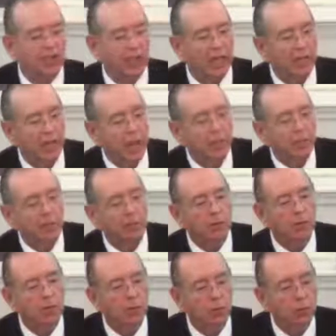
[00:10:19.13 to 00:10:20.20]
cannot be
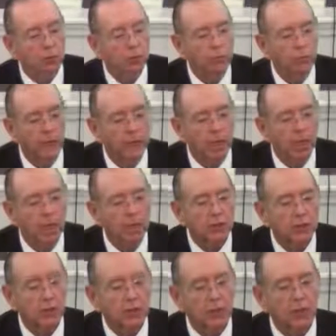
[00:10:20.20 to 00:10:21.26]
removed when the
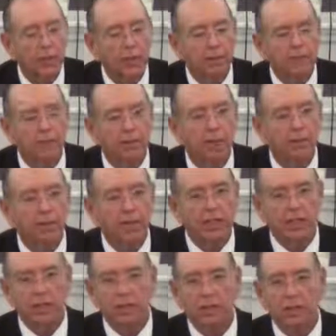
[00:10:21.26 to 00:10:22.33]
gospel plan of
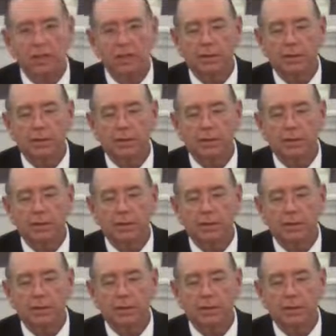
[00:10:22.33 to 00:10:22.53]
salvation